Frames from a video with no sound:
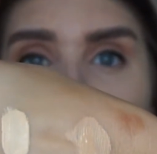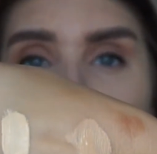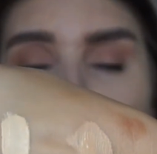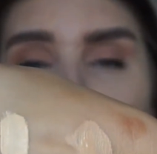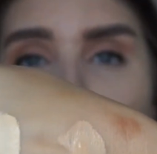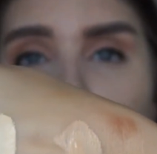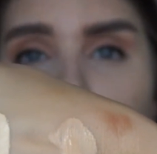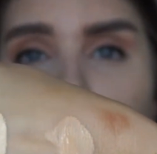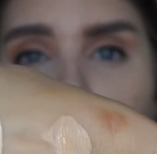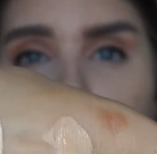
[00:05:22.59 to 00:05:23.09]

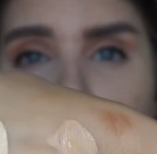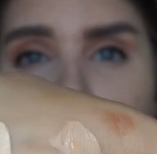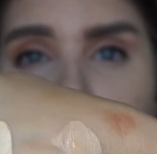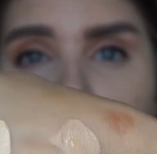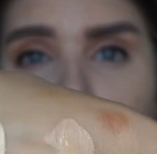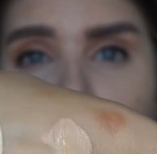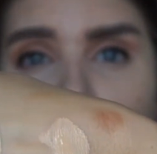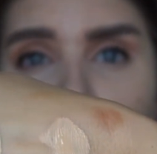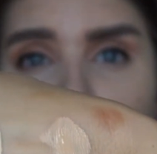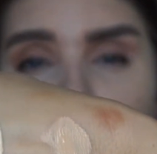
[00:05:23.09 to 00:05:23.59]
But this is
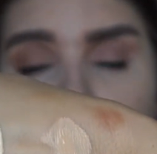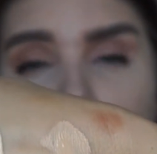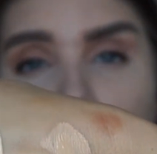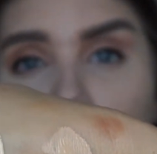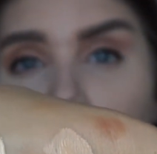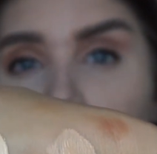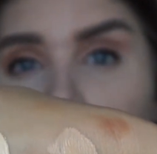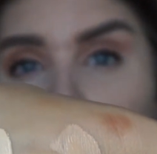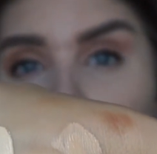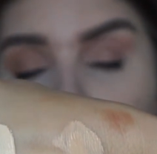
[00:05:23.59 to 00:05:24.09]
Light
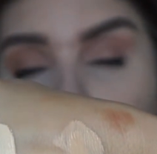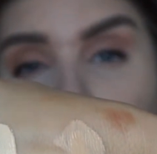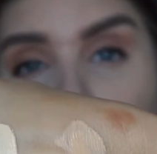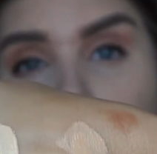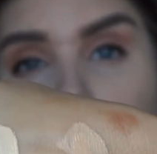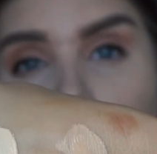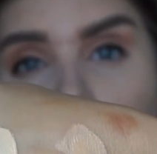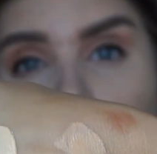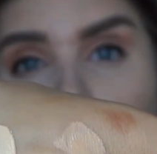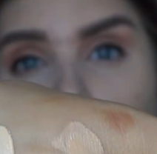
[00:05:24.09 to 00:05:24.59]
Sand from
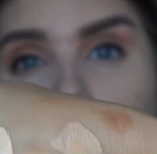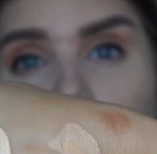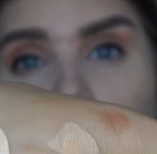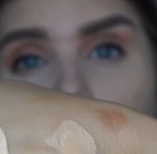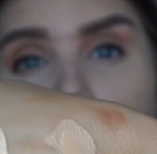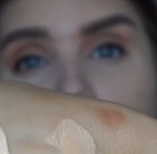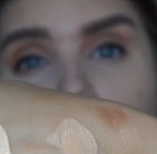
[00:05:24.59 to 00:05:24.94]
Tarte Shape